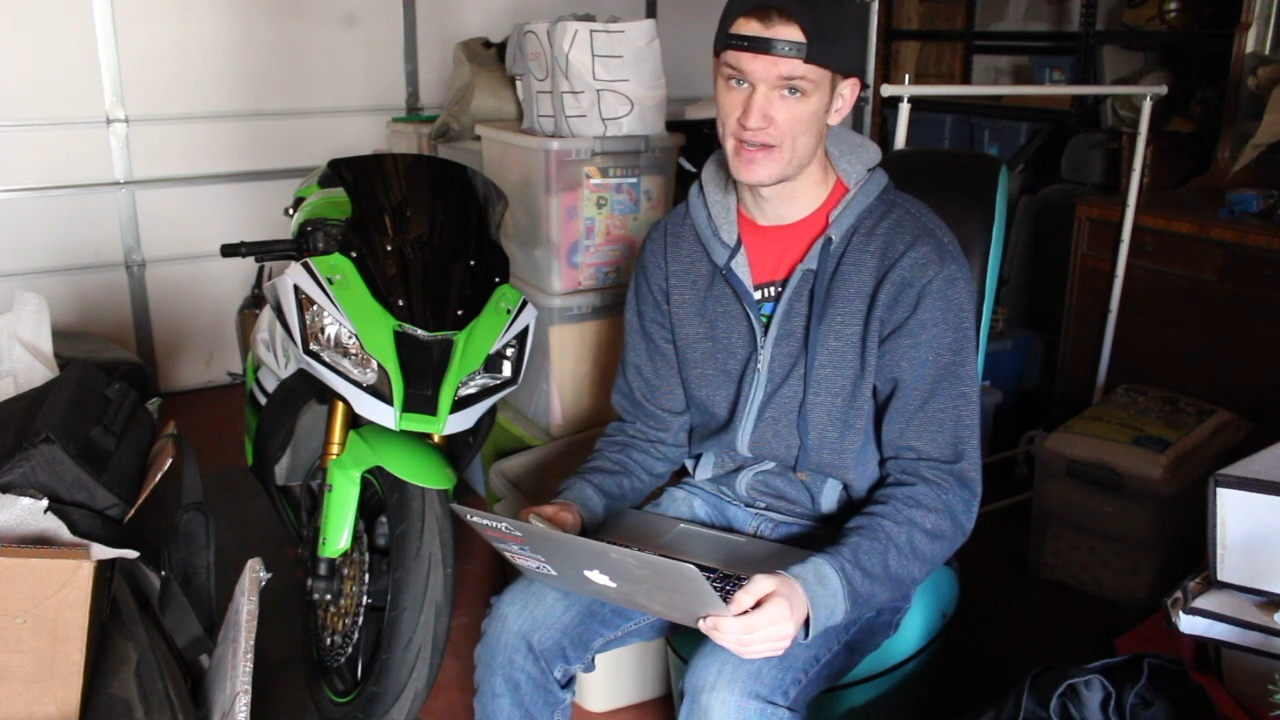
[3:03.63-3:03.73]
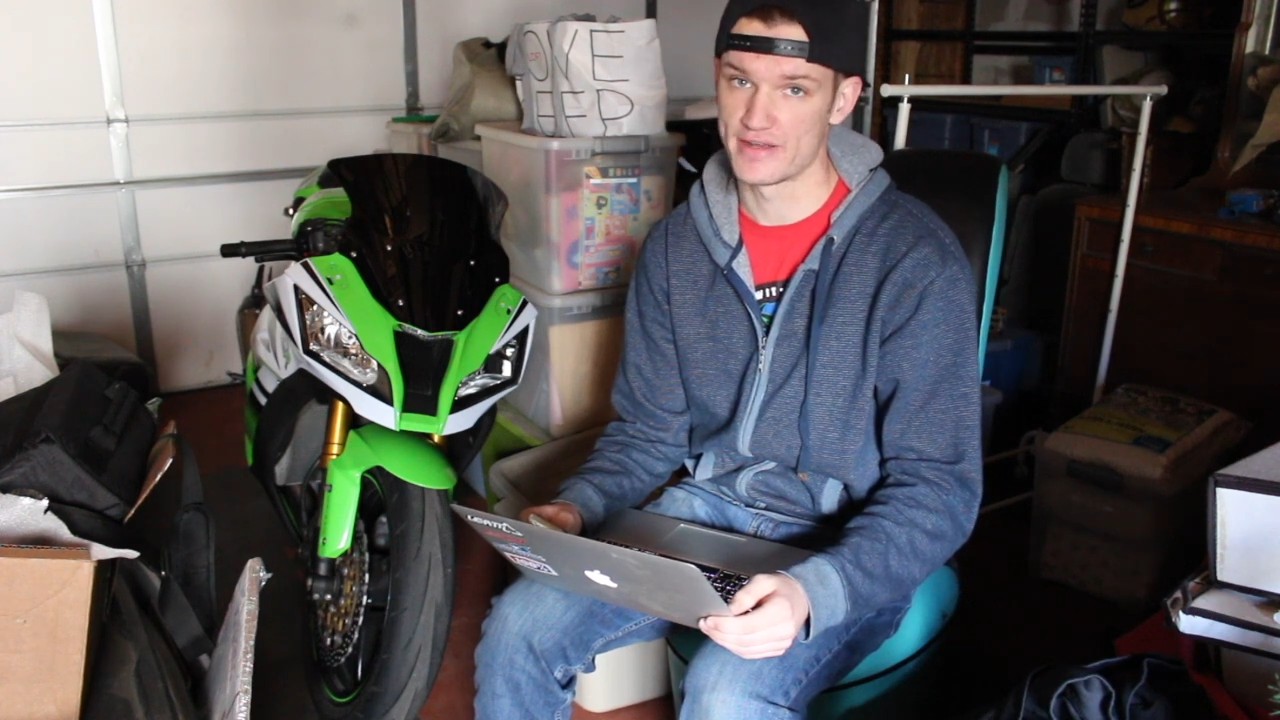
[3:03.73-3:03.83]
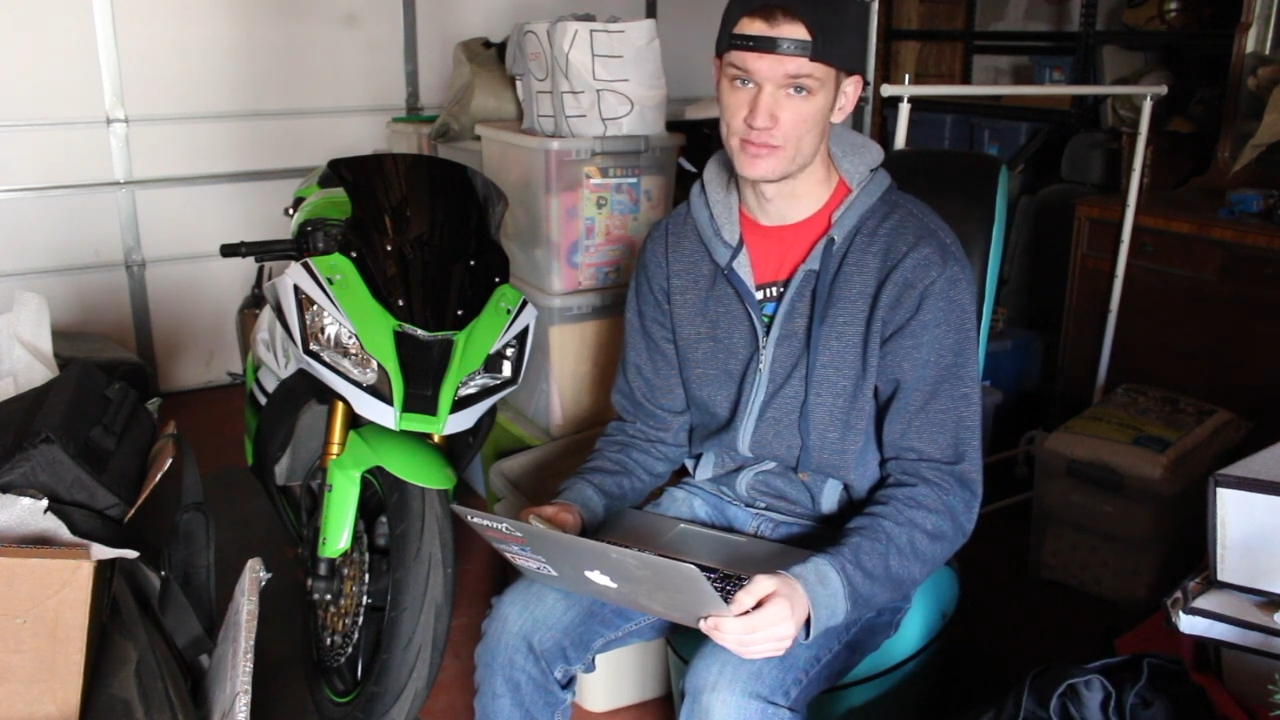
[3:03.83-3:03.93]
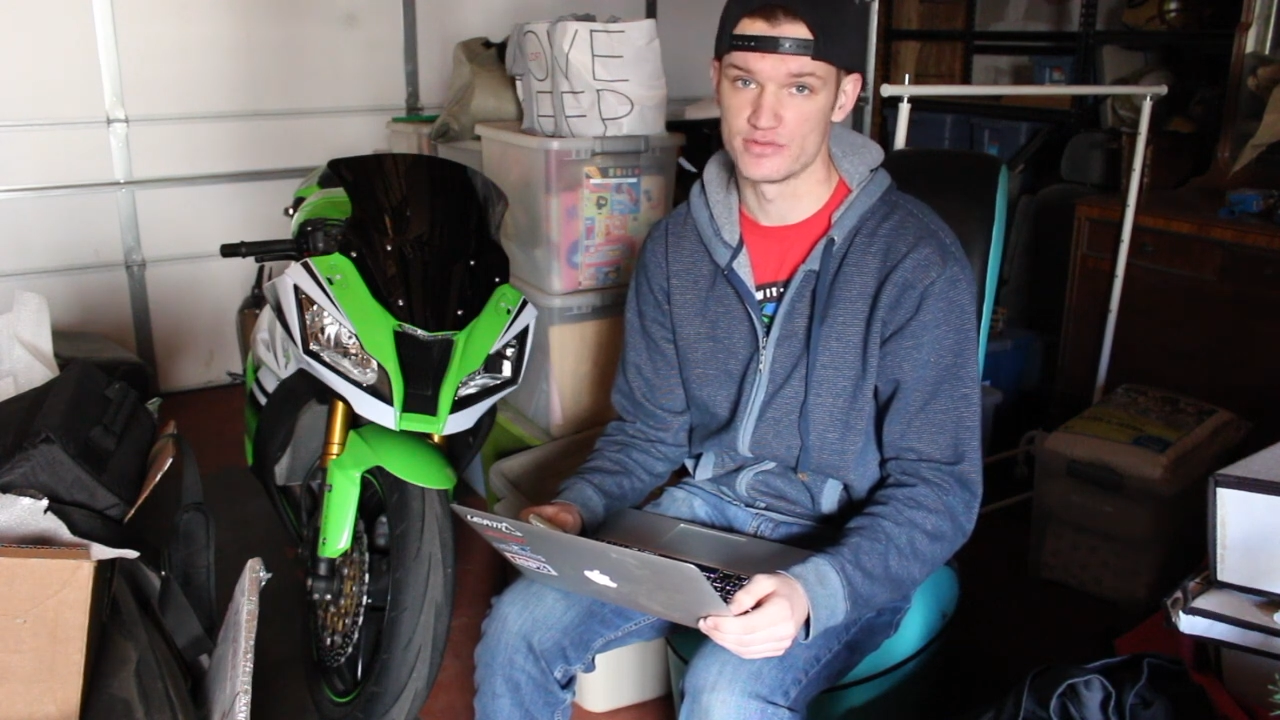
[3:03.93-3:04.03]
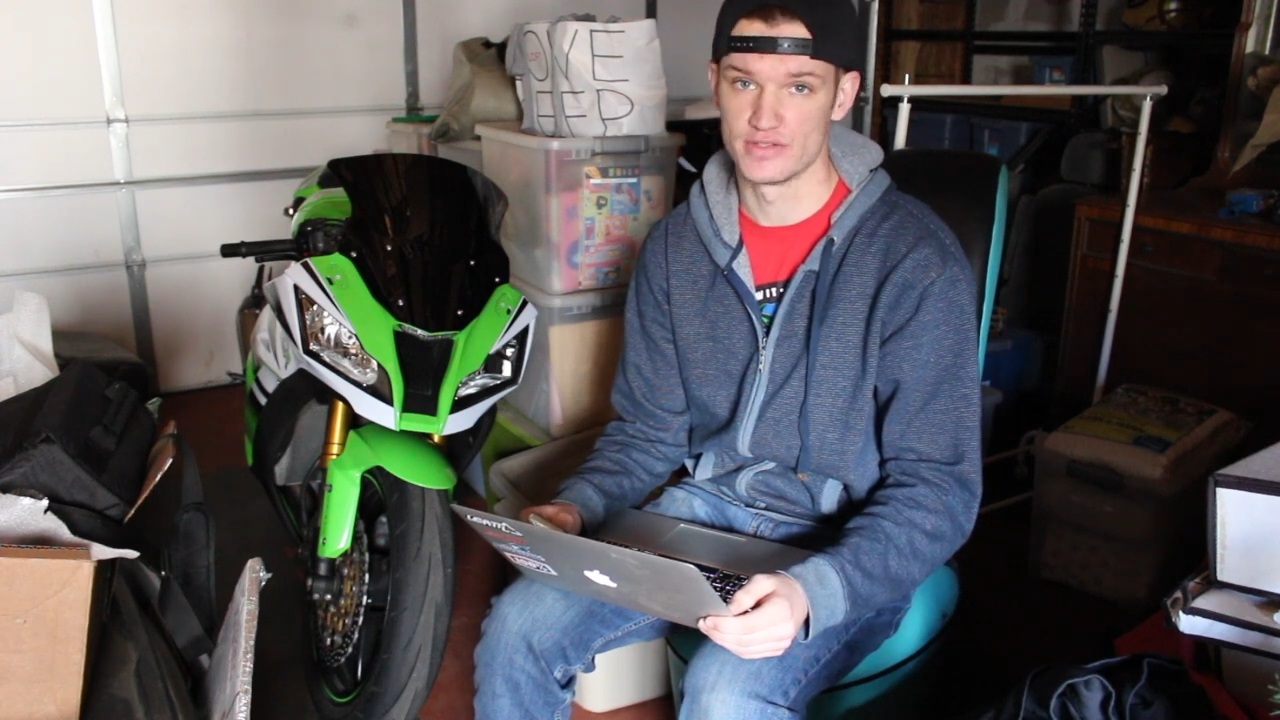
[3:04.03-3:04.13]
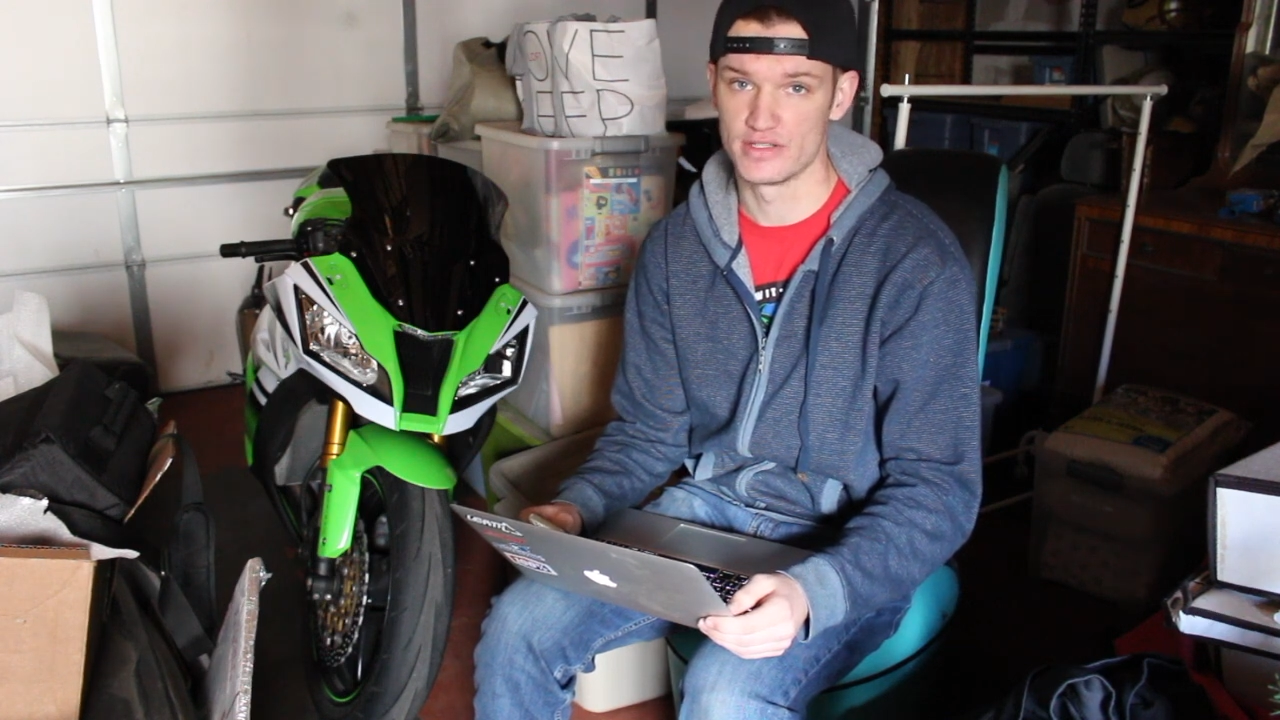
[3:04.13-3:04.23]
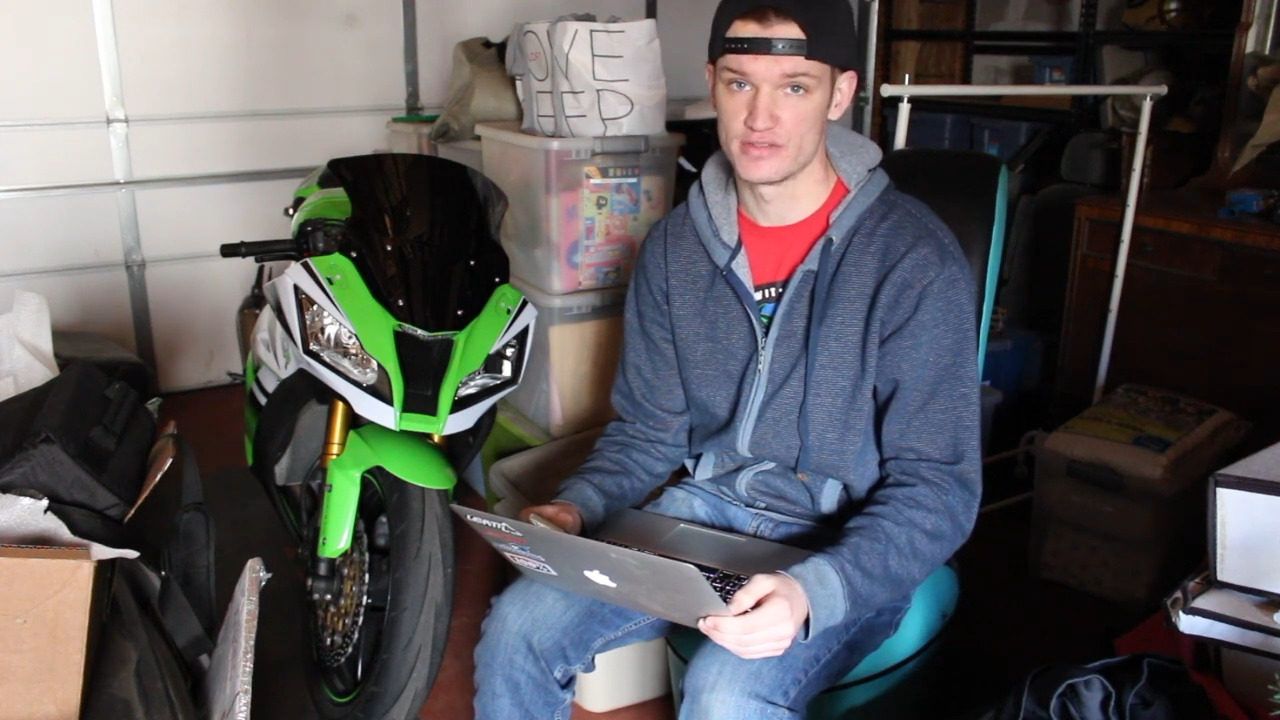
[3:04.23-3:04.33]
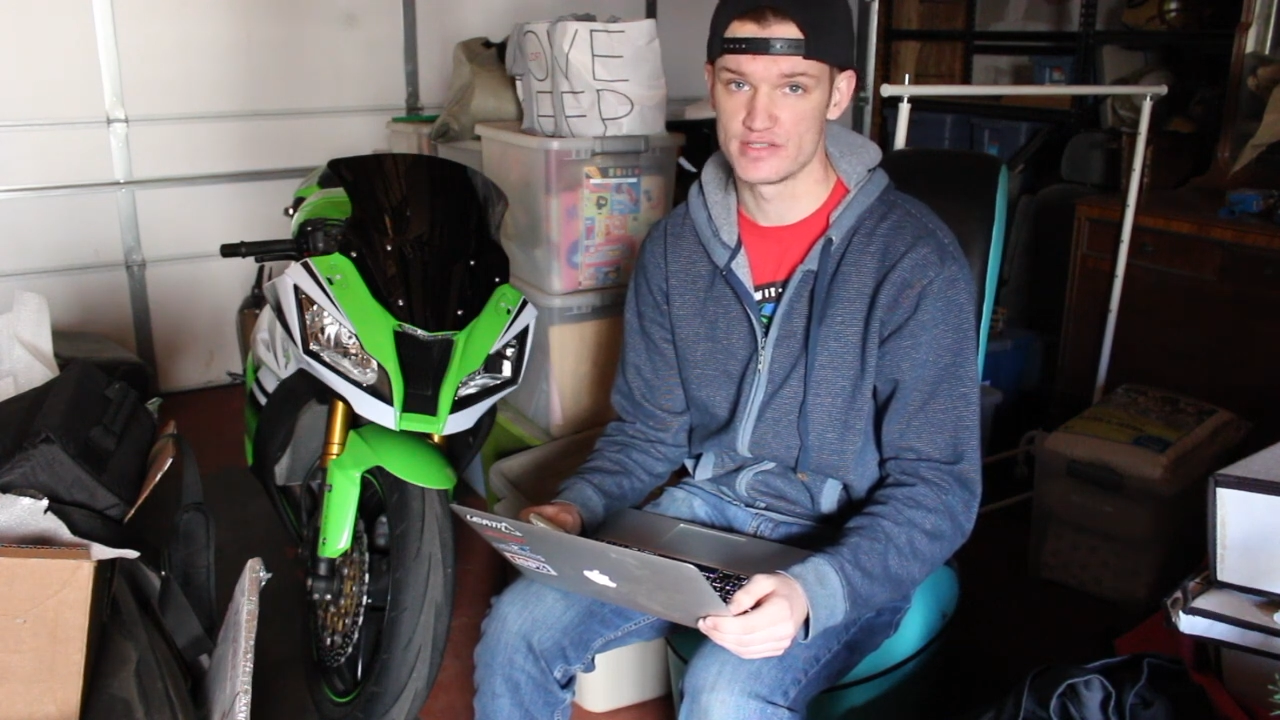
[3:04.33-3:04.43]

Adam's videos.